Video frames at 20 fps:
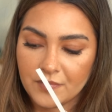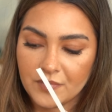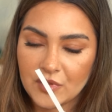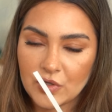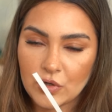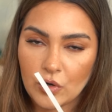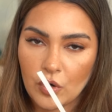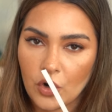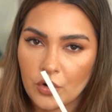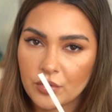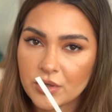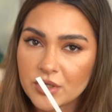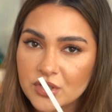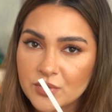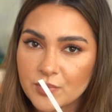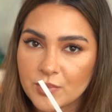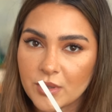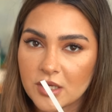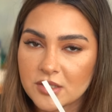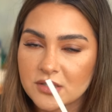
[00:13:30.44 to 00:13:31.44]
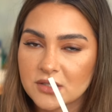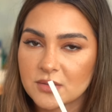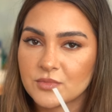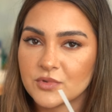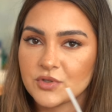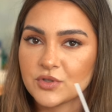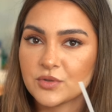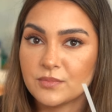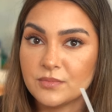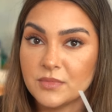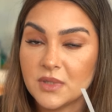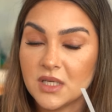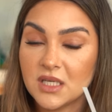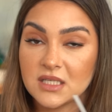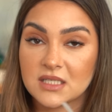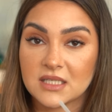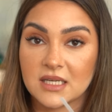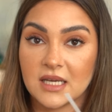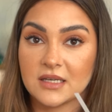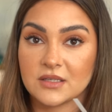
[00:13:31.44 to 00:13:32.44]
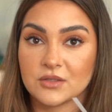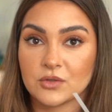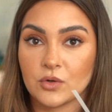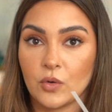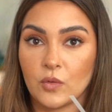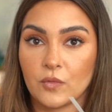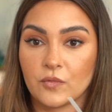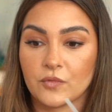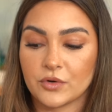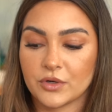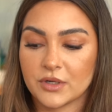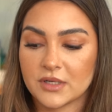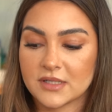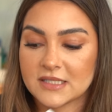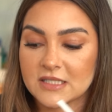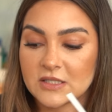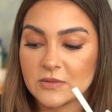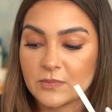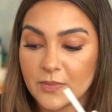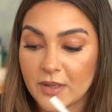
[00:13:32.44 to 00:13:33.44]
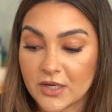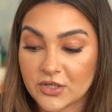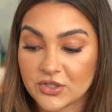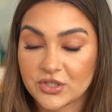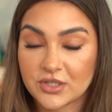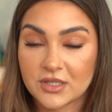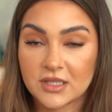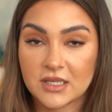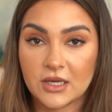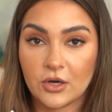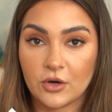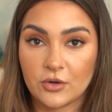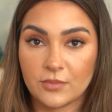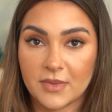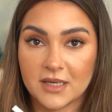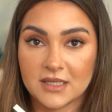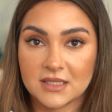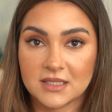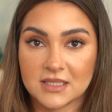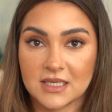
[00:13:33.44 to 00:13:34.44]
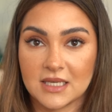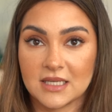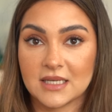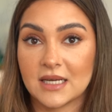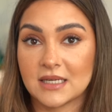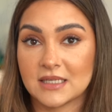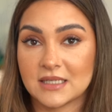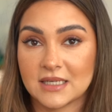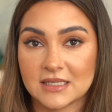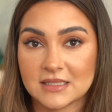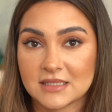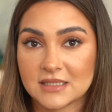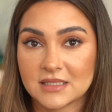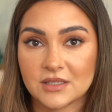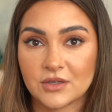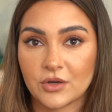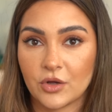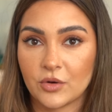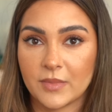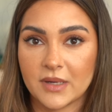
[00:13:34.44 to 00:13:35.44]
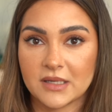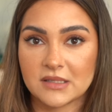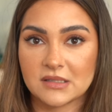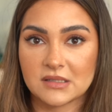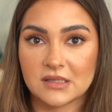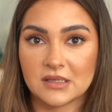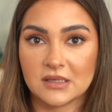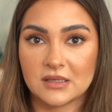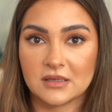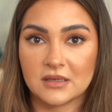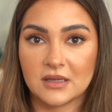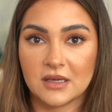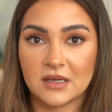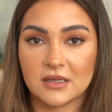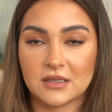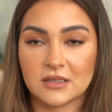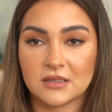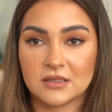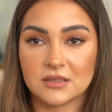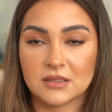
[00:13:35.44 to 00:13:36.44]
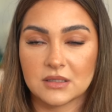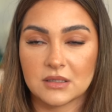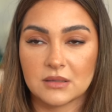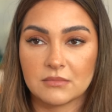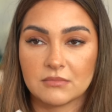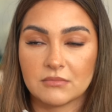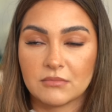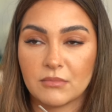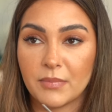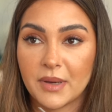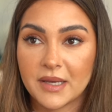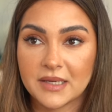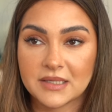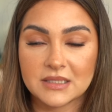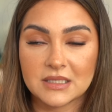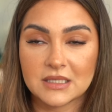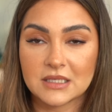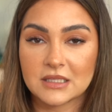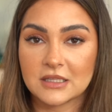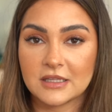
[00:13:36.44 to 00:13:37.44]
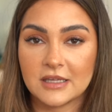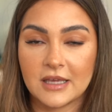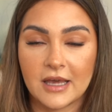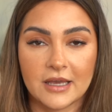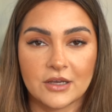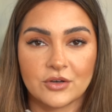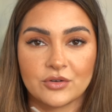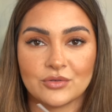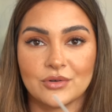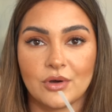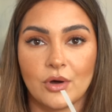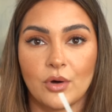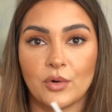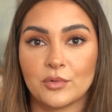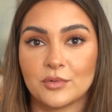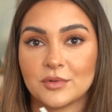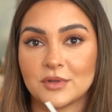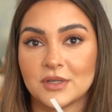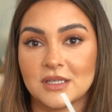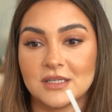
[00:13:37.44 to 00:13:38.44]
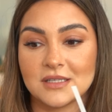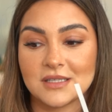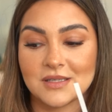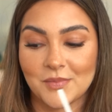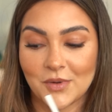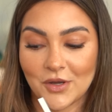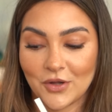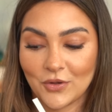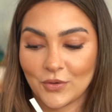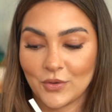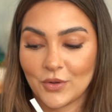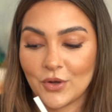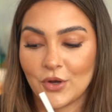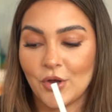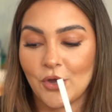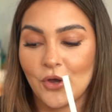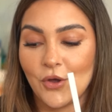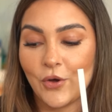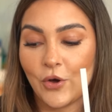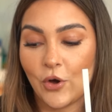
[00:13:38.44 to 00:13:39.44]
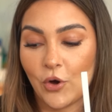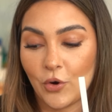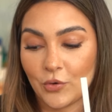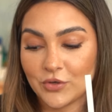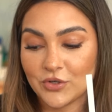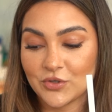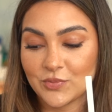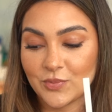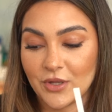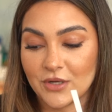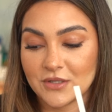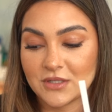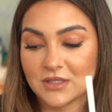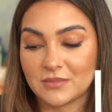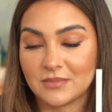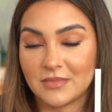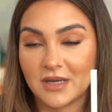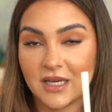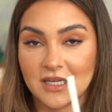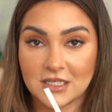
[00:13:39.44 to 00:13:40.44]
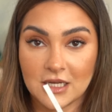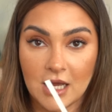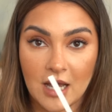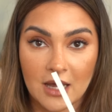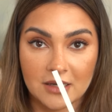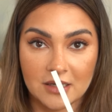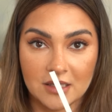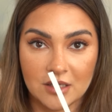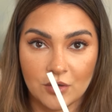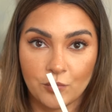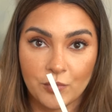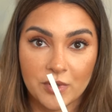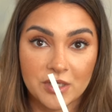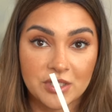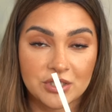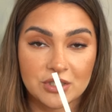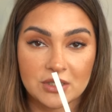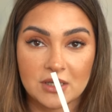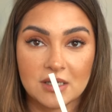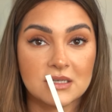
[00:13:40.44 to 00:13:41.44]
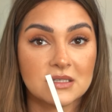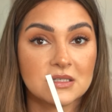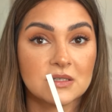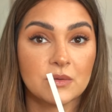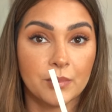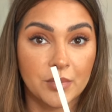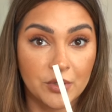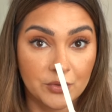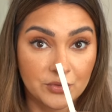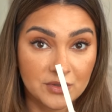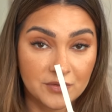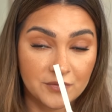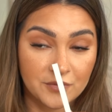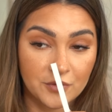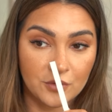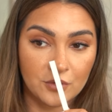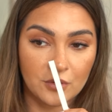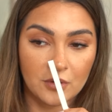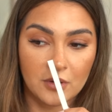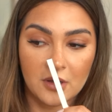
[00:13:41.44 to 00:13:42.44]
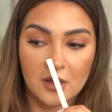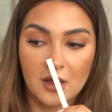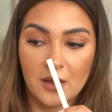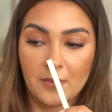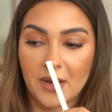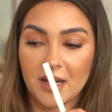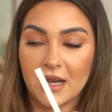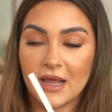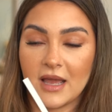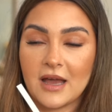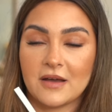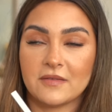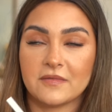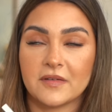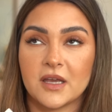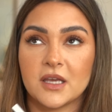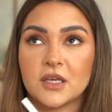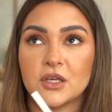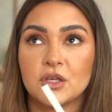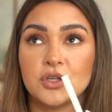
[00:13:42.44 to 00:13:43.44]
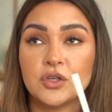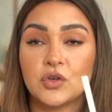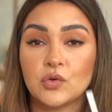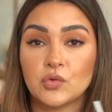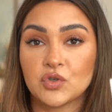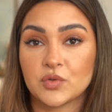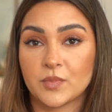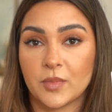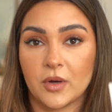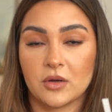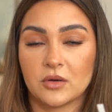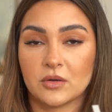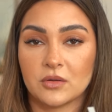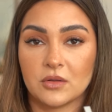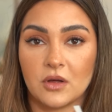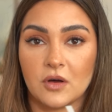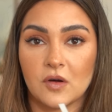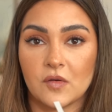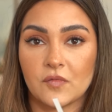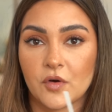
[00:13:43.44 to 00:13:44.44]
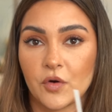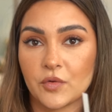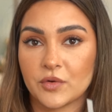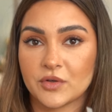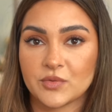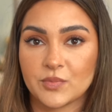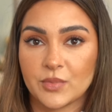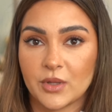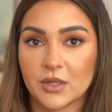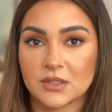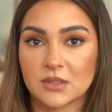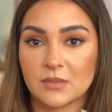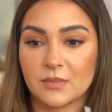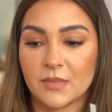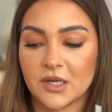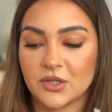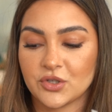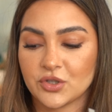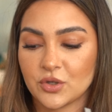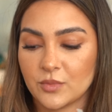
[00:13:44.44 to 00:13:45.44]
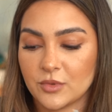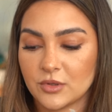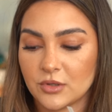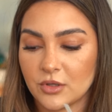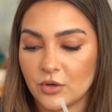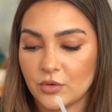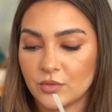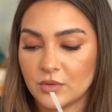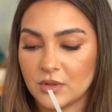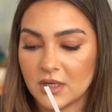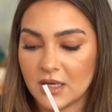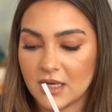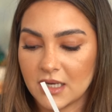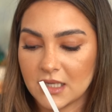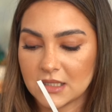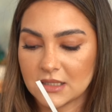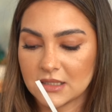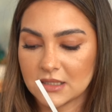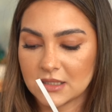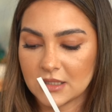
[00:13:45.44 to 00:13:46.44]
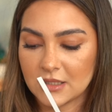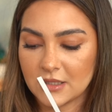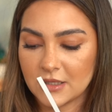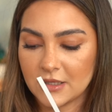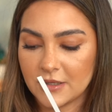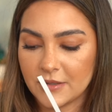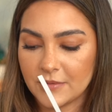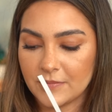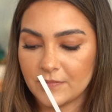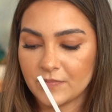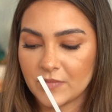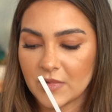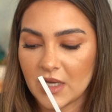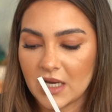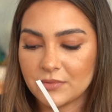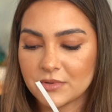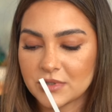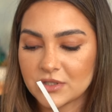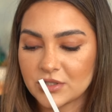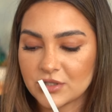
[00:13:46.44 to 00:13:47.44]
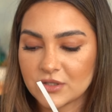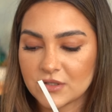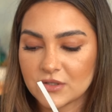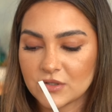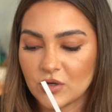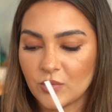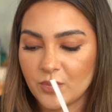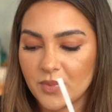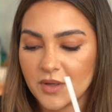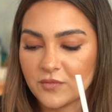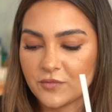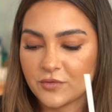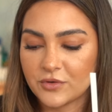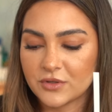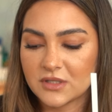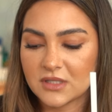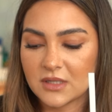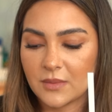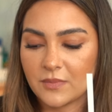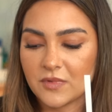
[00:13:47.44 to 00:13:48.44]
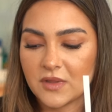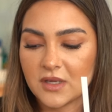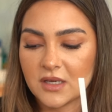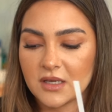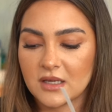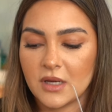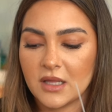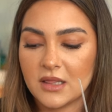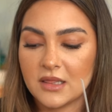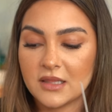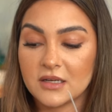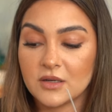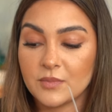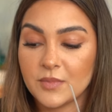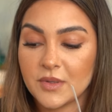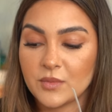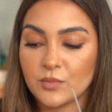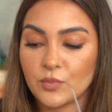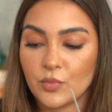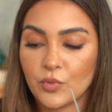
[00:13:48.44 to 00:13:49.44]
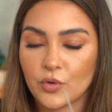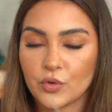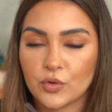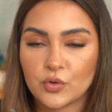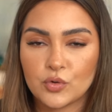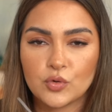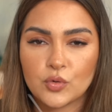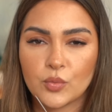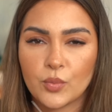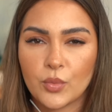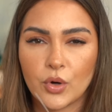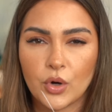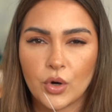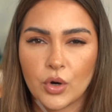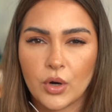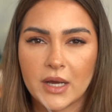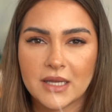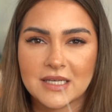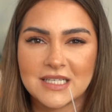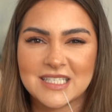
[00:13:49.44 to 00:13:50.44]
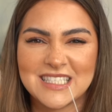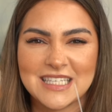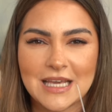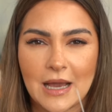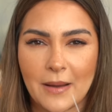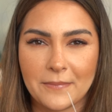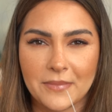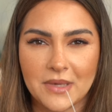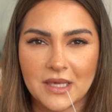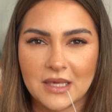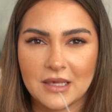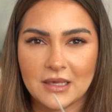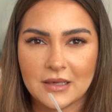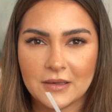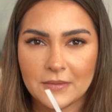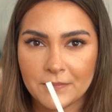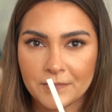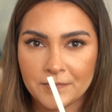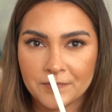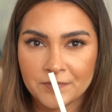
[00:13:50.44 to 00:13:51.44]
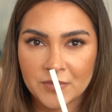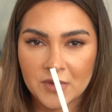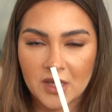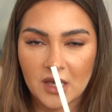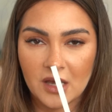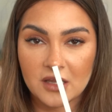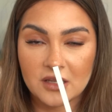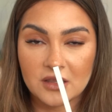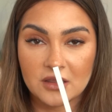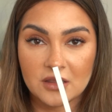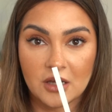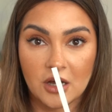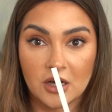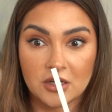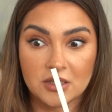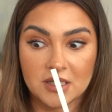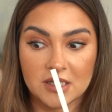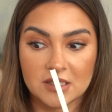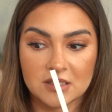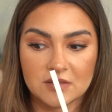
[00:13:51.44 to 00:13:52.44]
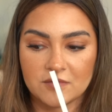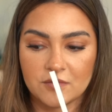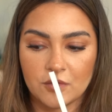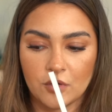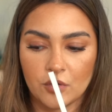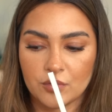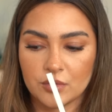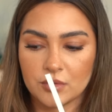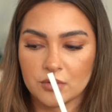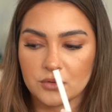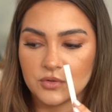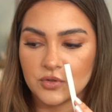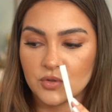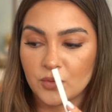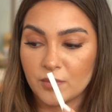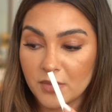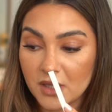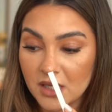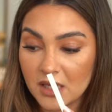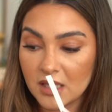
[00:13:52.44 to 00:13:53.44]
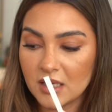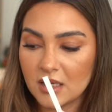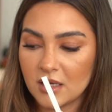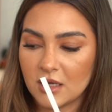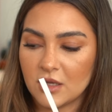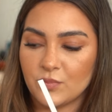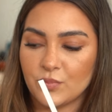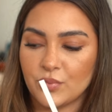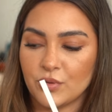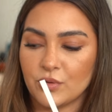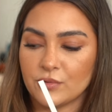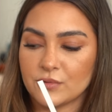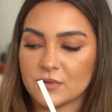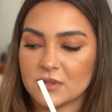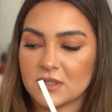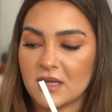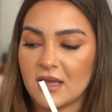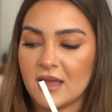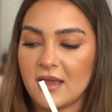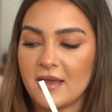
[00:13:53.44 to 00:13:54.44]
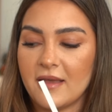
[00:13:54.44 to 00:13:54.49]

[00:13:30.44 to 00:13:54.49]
the Orange Blossom to me takes over, especially on my skin. I tested it on my skin and basically I could only smell Orange Blossom and honey, which is beautiful. But I have a huge bottle of Orange Blossom by Jo Malone, and I was just hoping for something a little bit more gourmand and yummy and not as floral. To me, it pulls